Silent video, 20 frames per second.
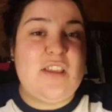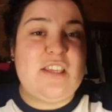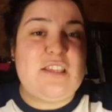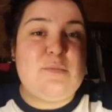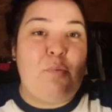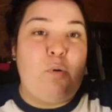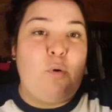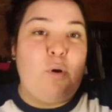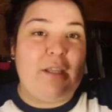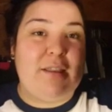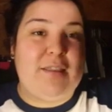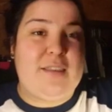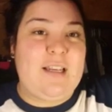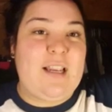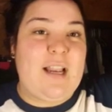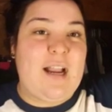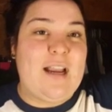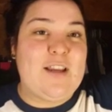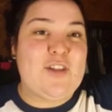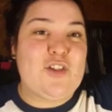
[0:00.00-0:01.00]
this point the
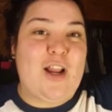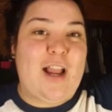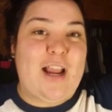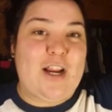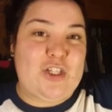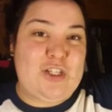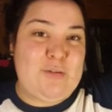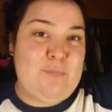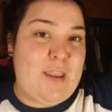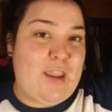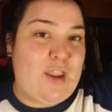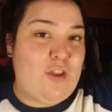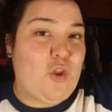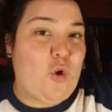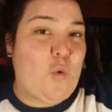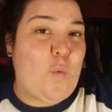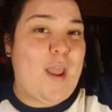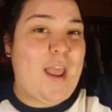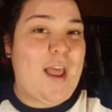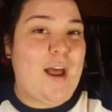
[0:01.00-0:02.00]
guys are actually making
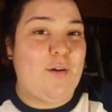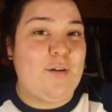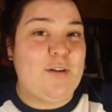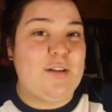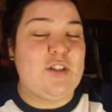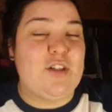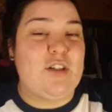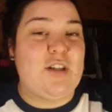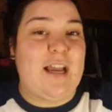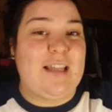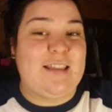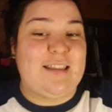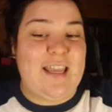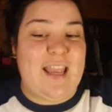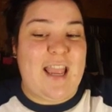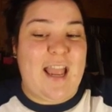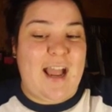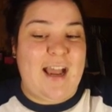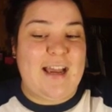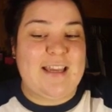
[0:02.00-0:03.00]
their way out at
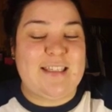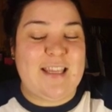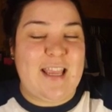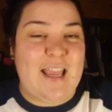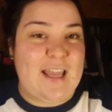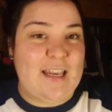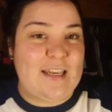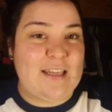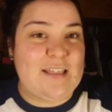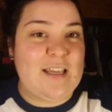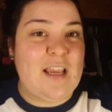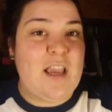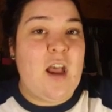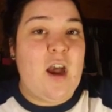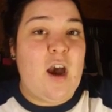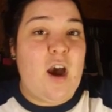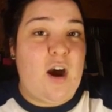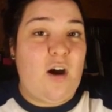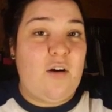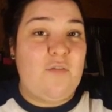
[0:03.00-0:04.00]
the ass end
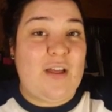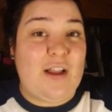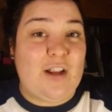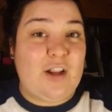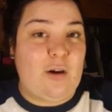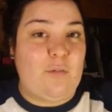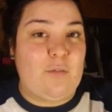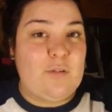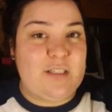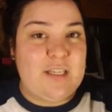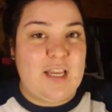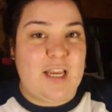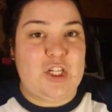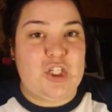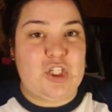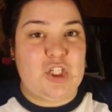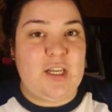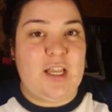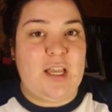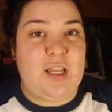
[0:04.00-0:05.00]
of that
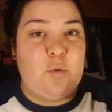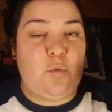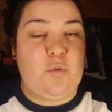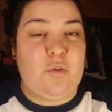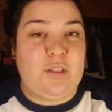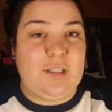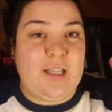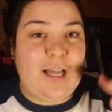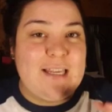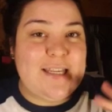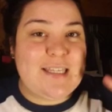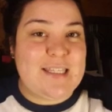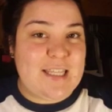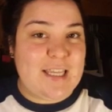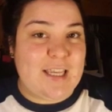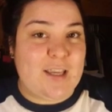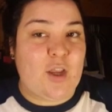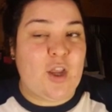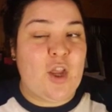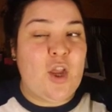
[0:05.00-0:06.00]
conversation, and the last
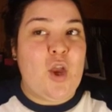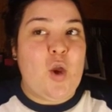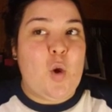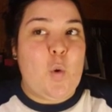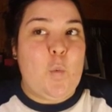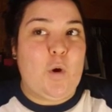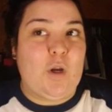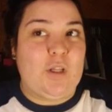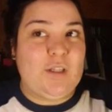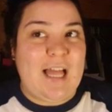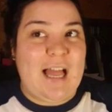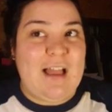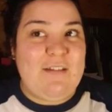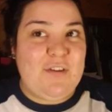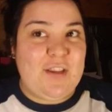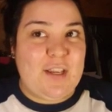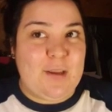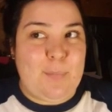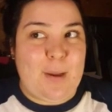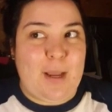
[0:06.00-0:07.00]
thing we were
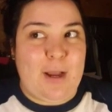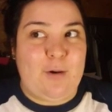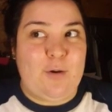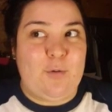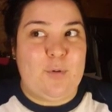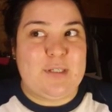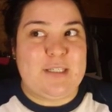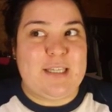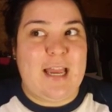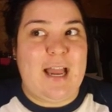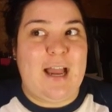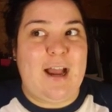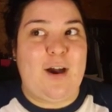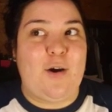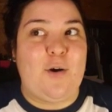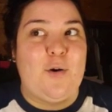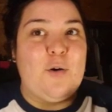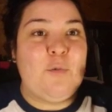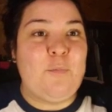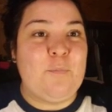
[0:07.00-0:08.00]
laughing about was
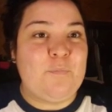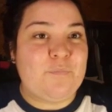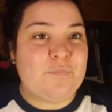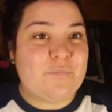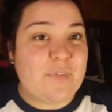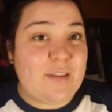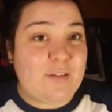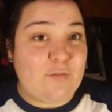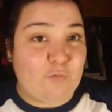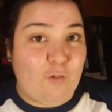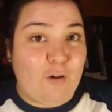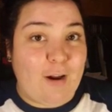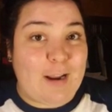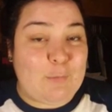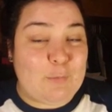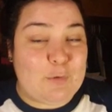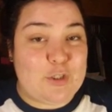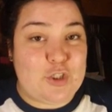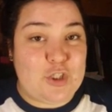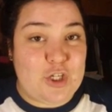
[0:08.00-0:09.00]
how
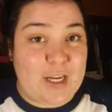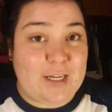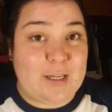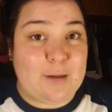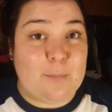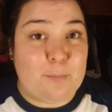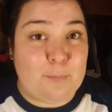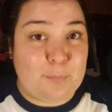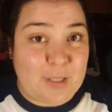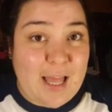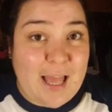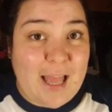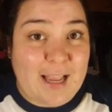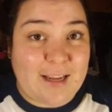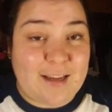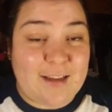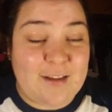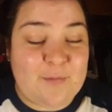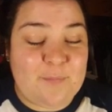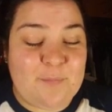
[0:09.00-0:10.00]
Ryan was Jigga
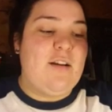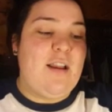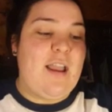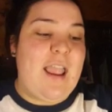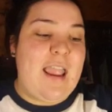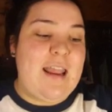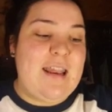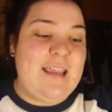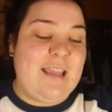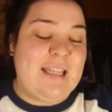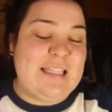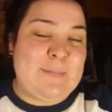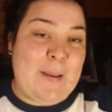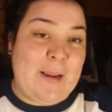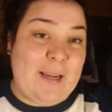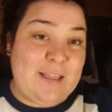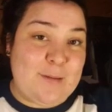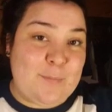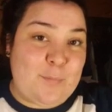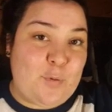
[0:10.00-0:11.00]
Black. Aiden gets
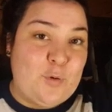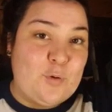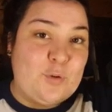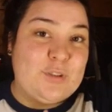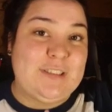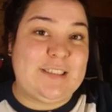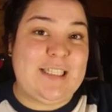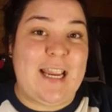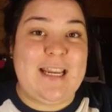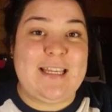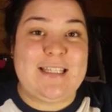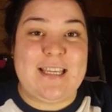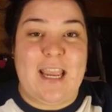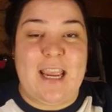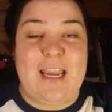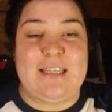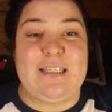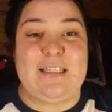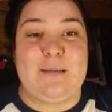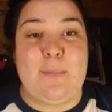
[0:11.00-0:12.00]
back in the pool, takes
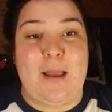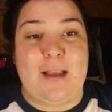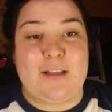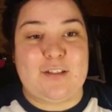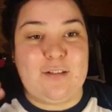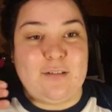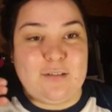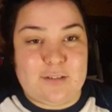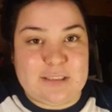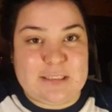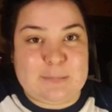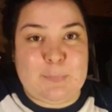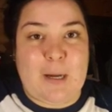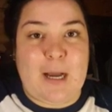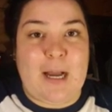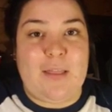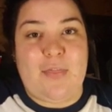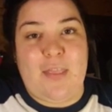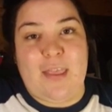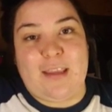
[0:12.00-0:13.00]
Casey back to the little
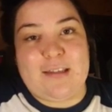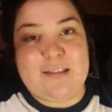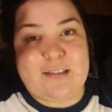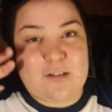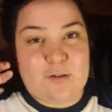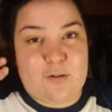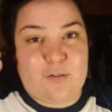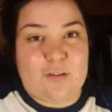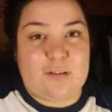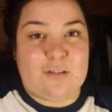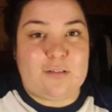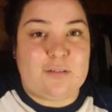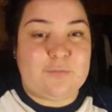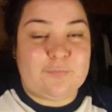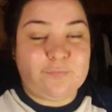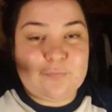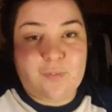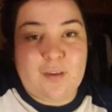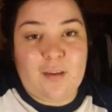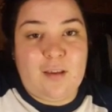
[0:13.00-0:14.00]
spot, and they continue a little,